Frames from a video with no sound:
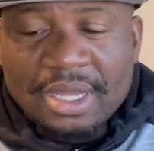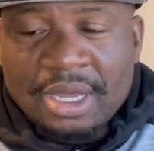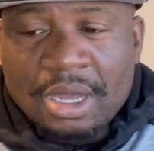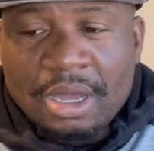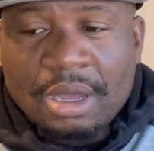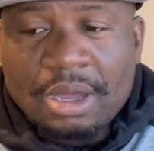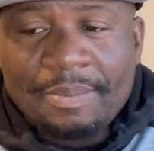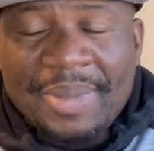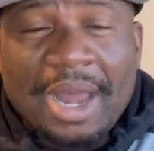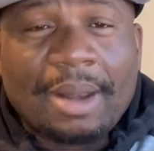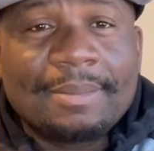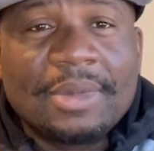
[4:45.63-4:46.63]

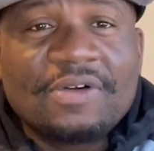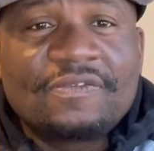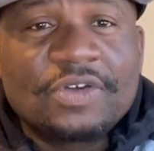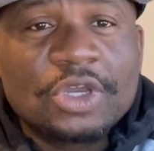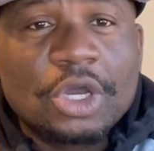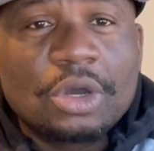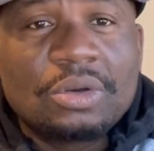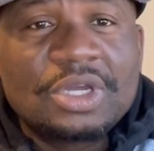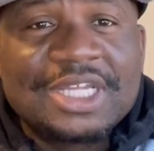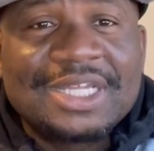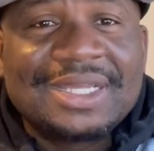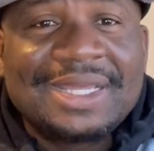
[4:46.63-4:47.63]
about a month ago
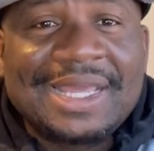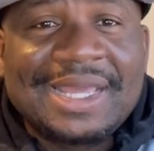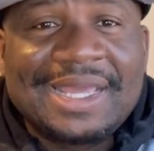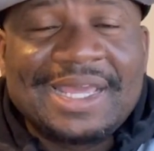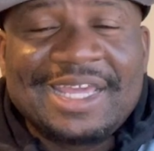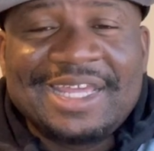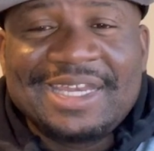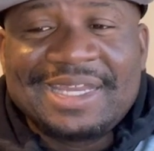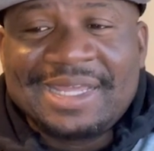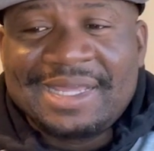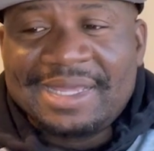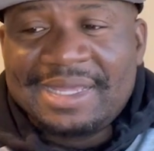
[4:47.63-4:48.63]

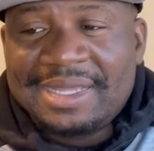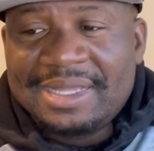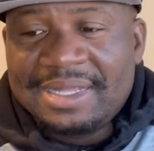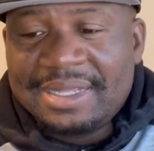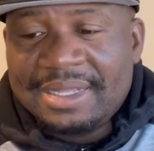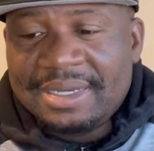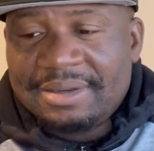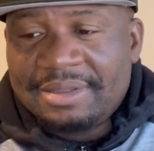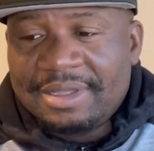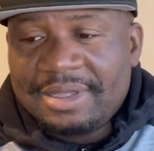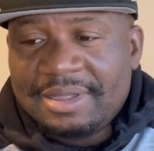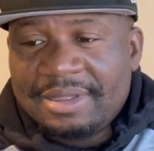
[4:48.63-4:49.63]
and
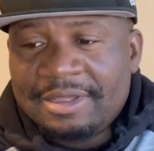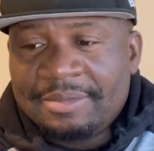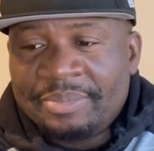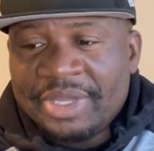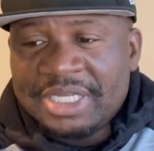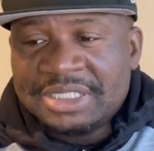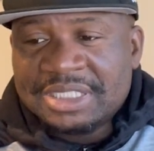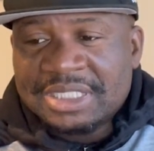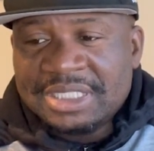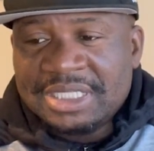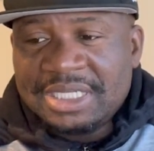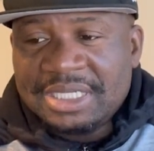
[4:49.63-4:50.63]

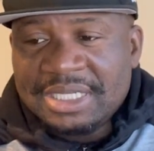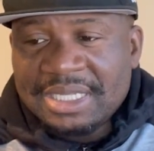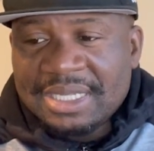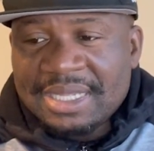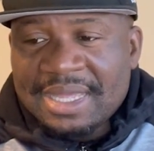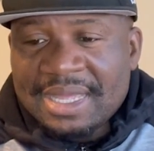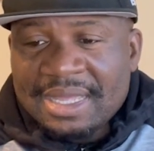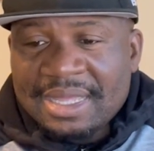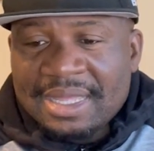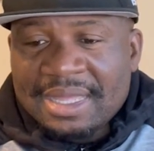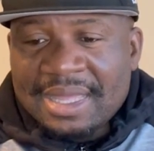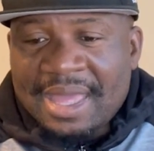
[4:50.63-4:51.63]
basically
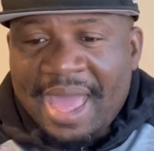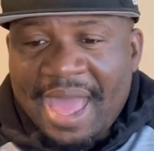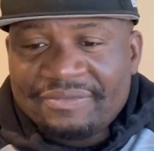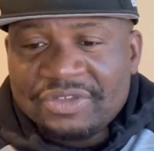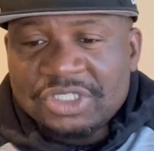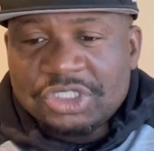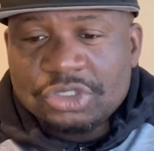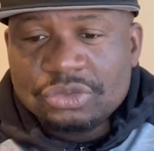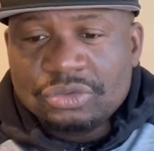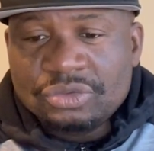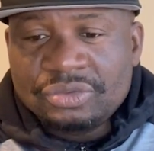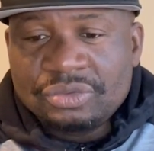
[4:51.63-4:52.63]
having
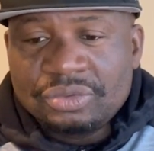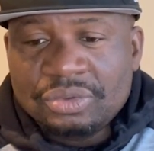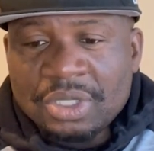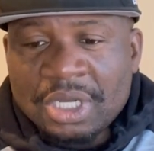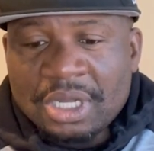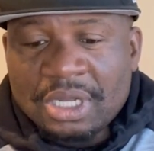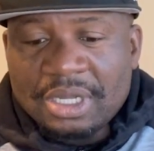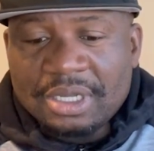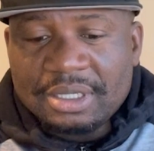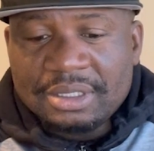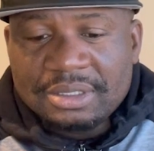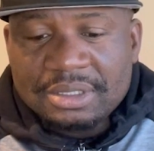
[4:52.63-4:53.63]
to
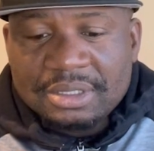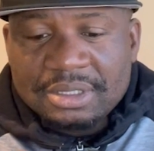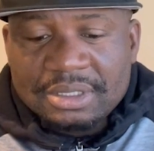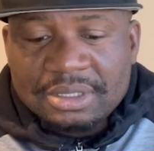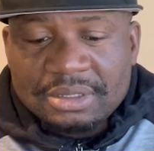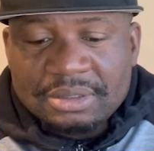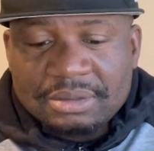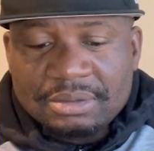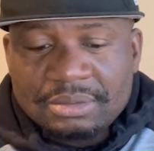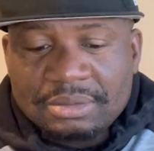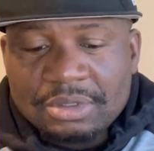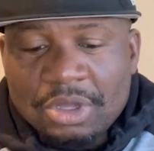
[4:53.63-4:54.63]

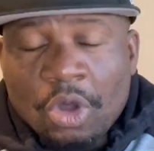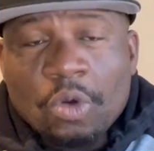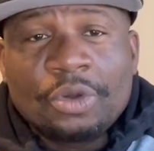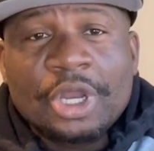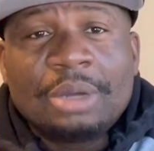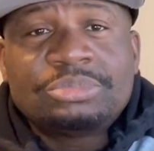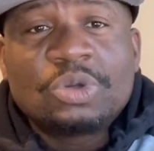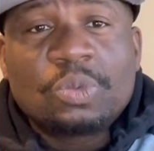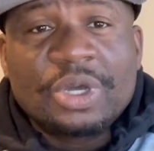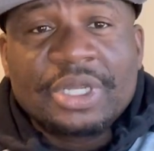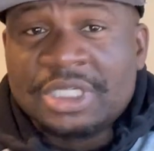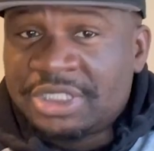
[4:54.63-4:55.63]
own up to
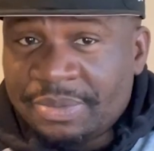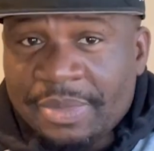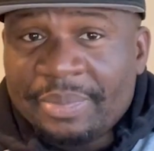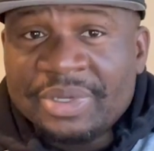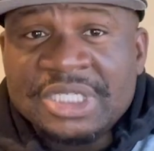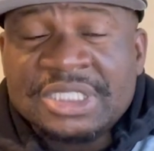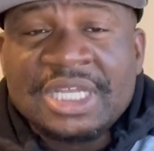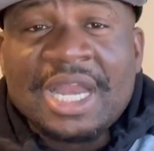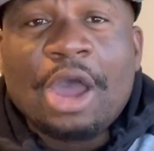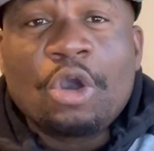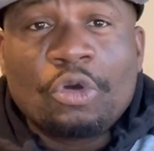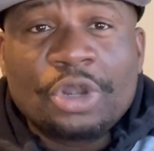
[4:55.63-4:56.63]
what, because you remember he said,
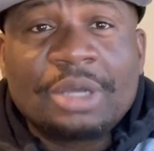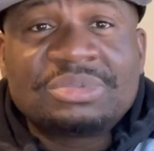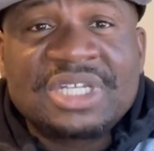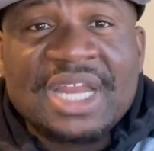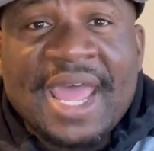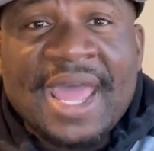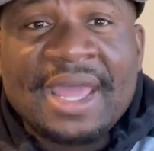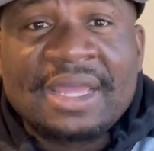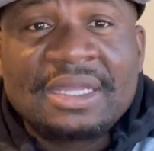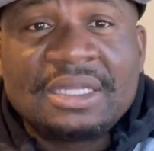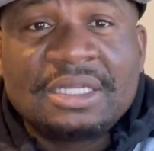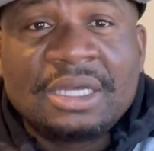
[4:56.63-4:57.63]
I own up to that.
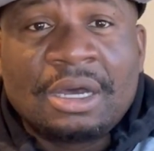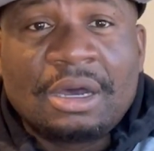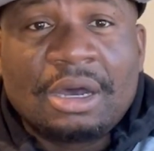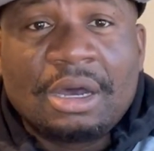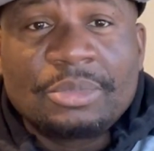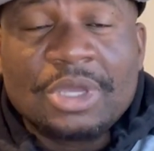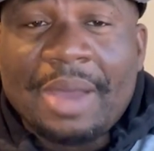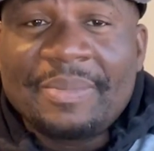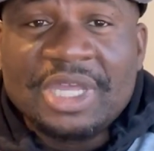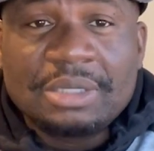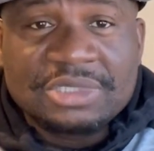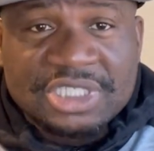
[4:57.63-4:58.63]
You know, I
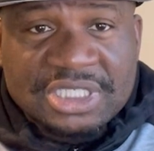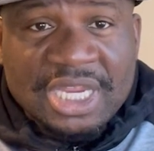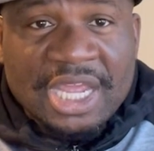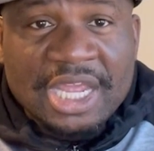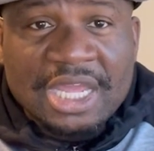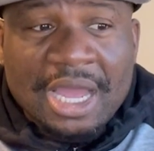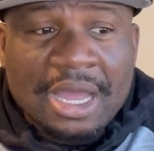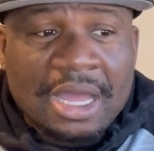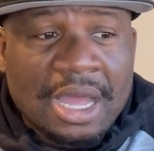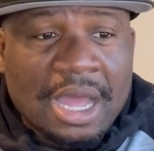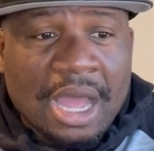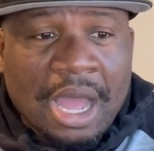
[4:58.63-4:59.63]
made a mistake.
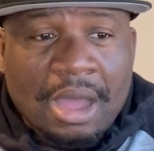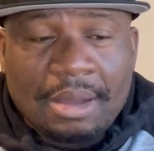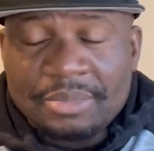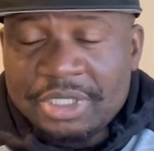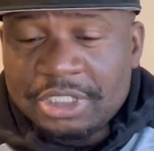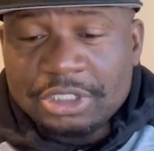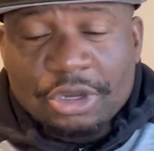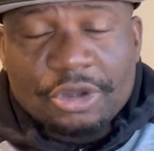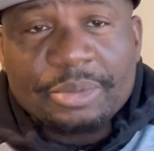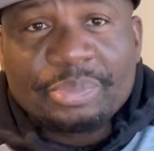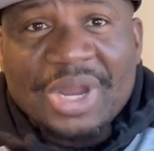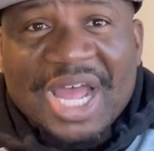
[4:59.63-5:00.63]
I'm in a
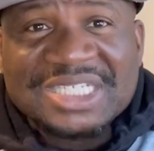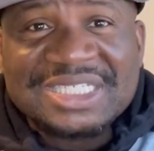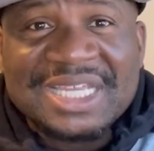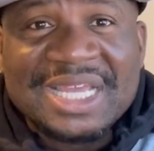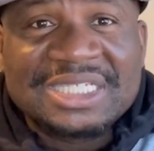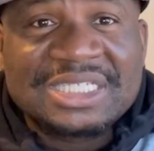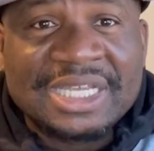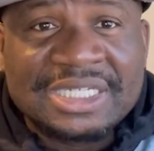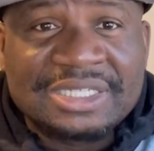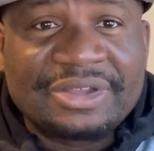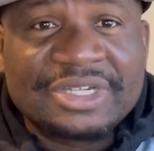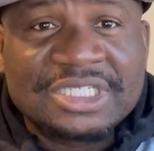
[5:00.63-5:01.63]
learning process,
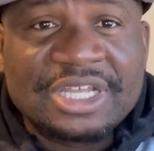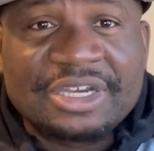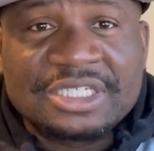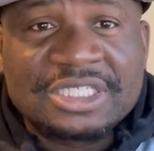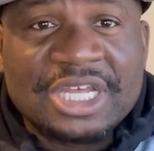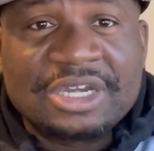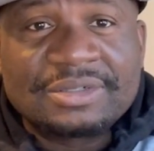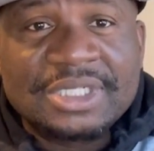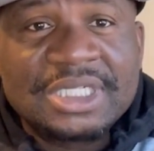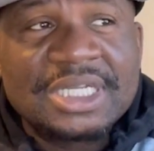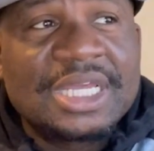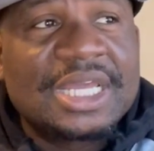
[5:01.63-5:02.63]
et cetera, et cetera, et
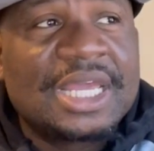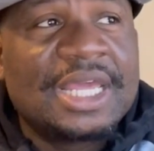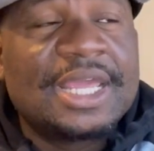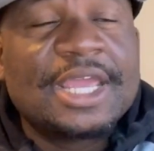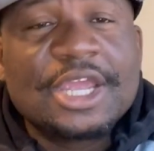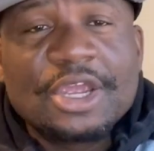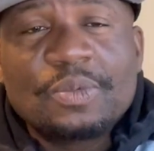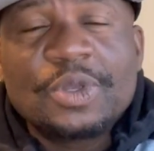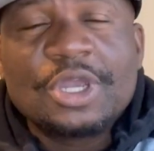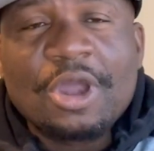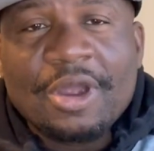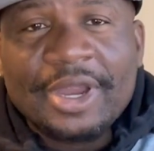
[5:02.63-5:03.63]
cetera. And here
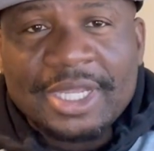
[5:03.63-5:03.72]
we are